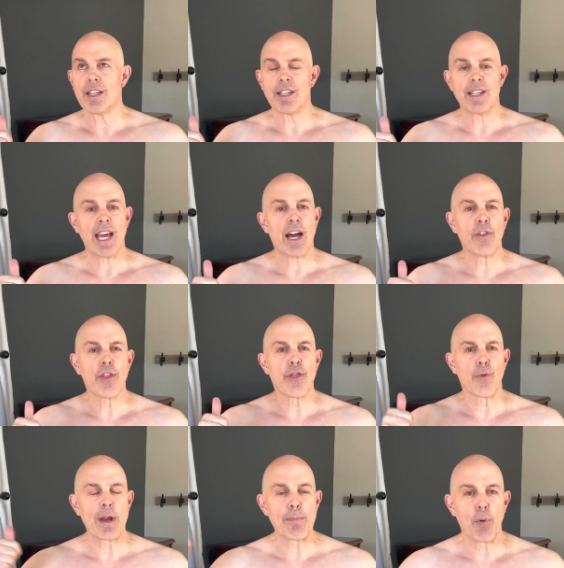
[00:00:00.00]
down
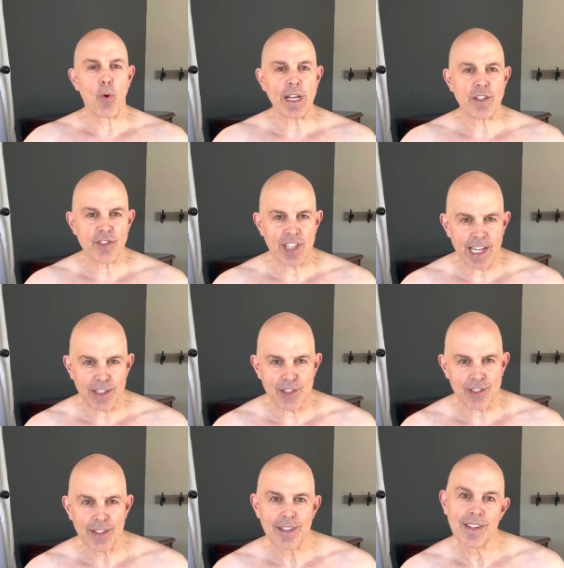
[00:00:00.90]

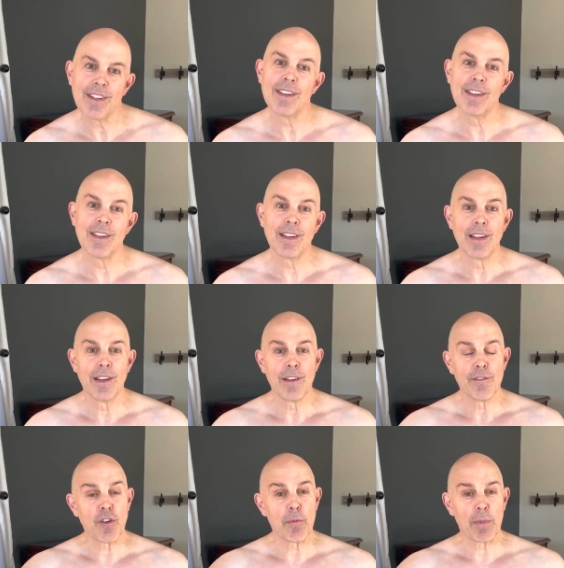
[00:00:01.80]
3.6
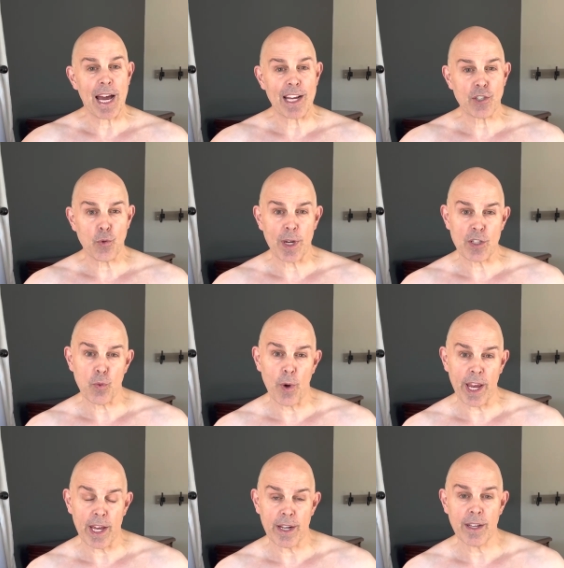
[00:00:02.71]
from last week's
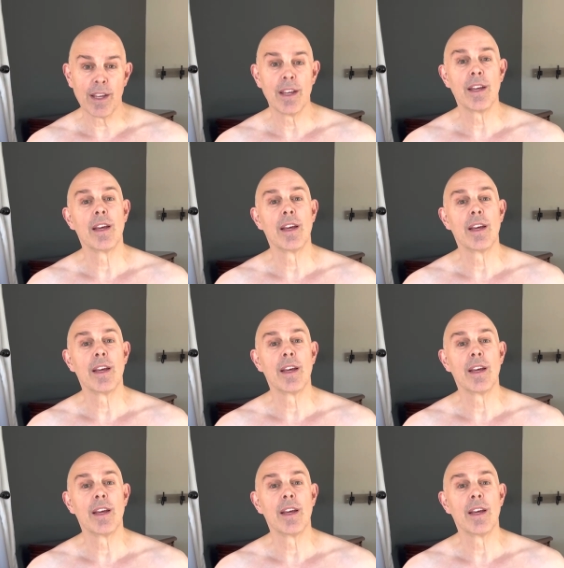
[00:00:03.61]
weigh-in.